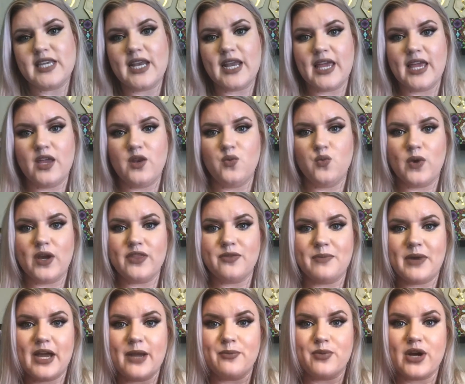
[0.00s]
it in with
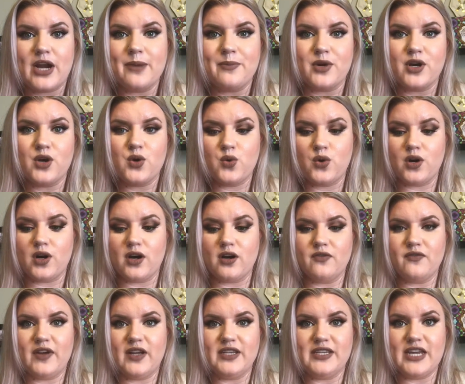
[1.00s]
my primer or
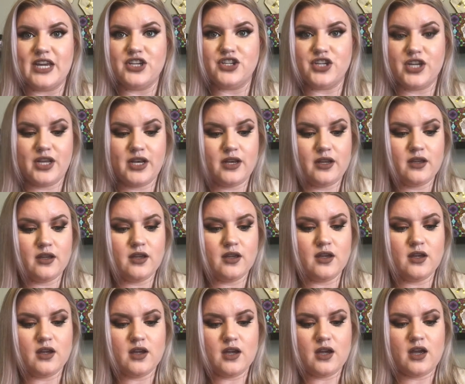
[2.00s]
foundation.
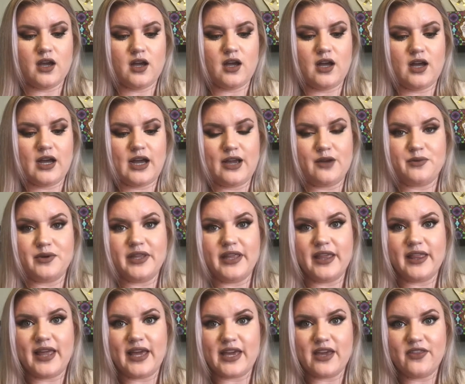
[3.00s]
I really
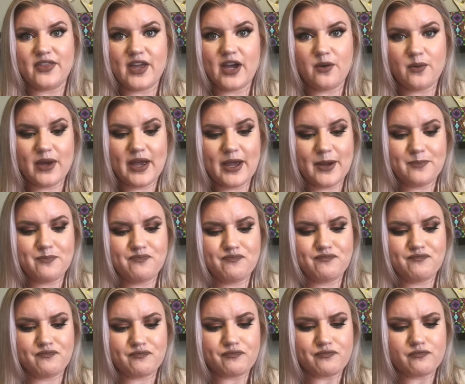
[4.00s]
like it that way.
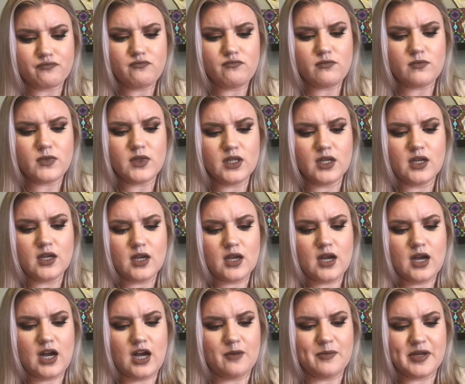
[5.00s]

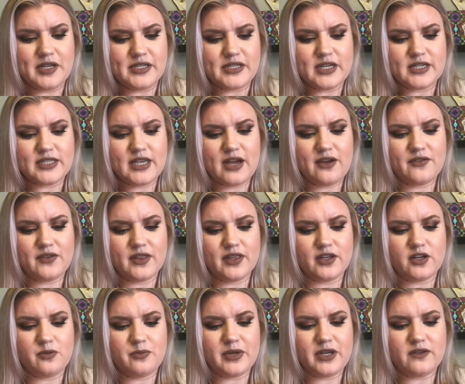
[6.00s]
It does have a
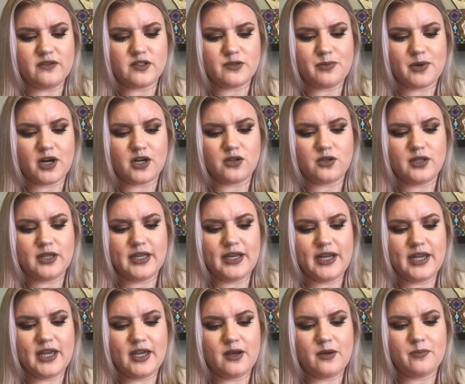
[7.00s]
little bit of sparkle in
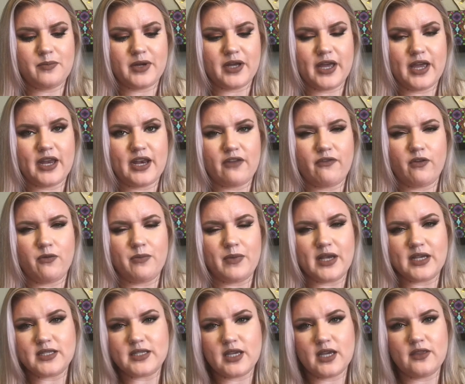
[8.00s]
it, but if you
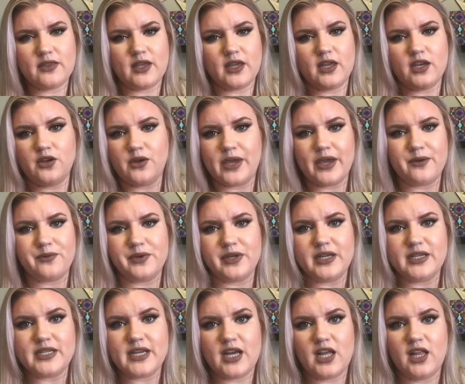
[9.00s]
mix it, then you can't
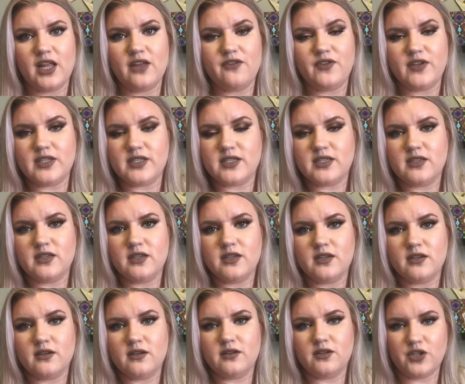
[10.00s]
really tell if
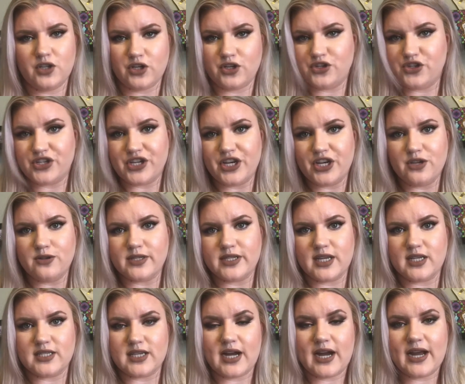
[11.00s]
you're just gonna use it
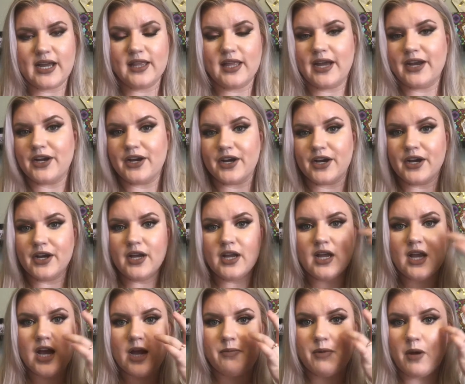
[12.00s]
as a highlighter.
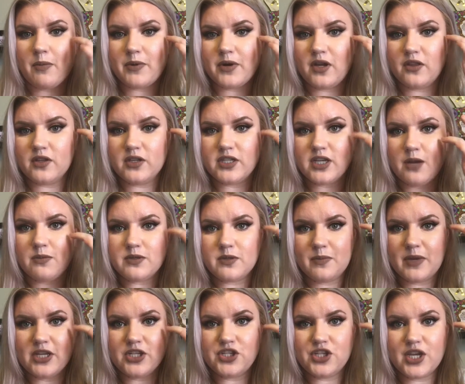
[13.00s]
I pop it on the tops of
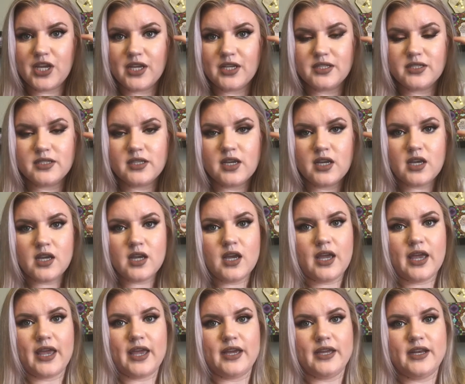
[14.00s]
my cheeks,
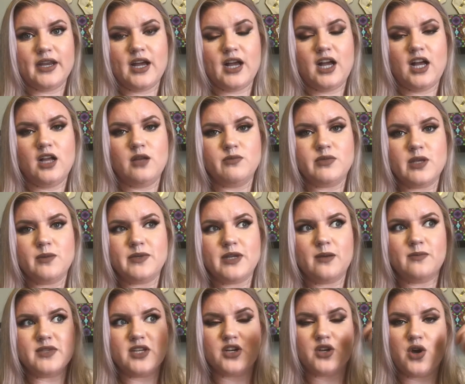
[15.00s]
and
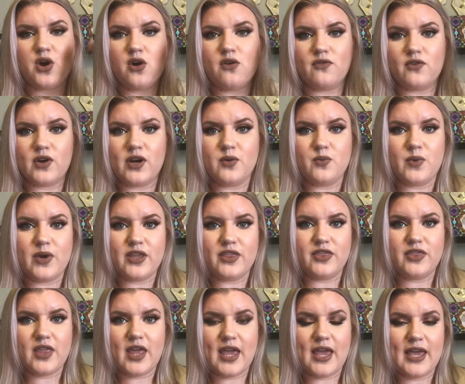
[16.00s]
sometimes I'll go over it with
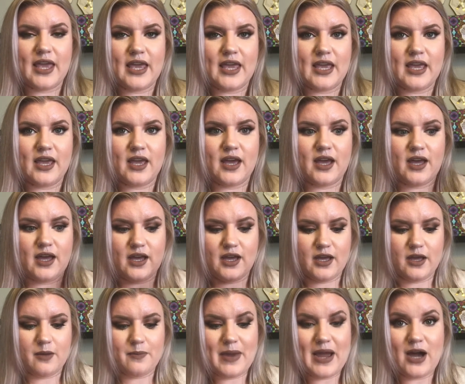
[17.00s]
a
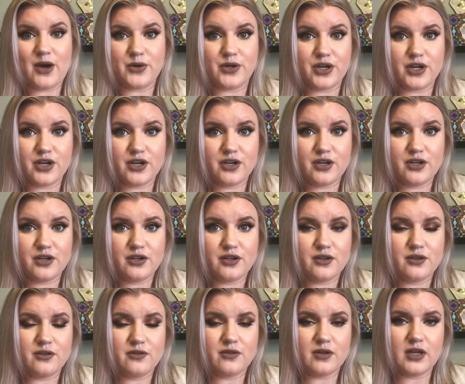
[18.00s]
powder
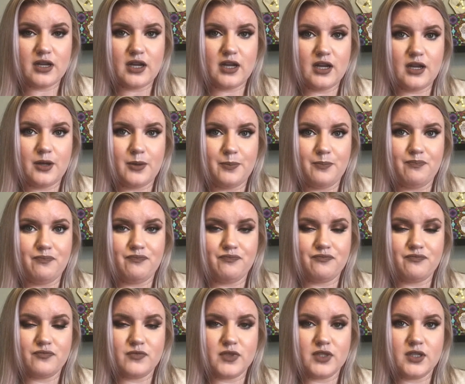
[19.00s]

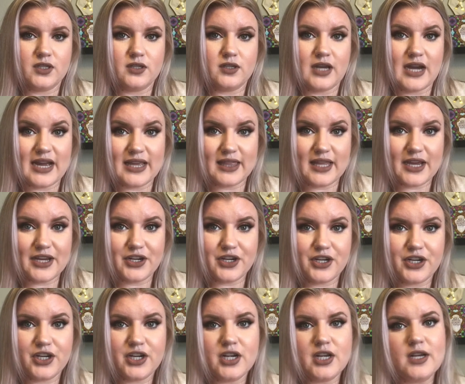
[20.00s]

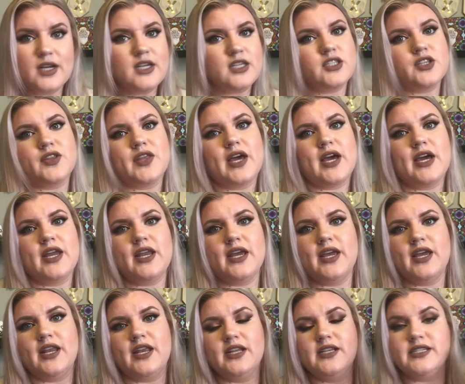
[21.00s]
highlighter so that
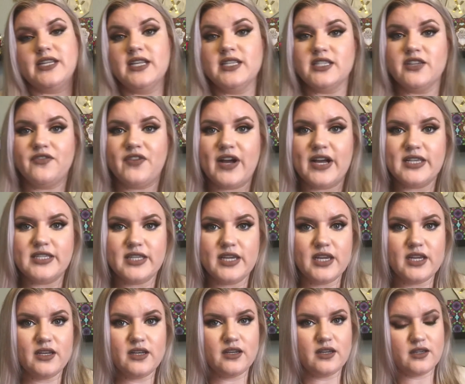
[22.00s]
it intensifies
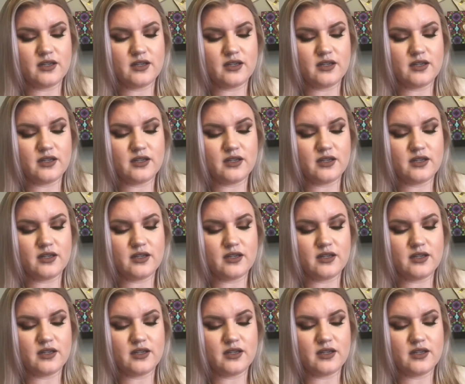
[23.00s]
it.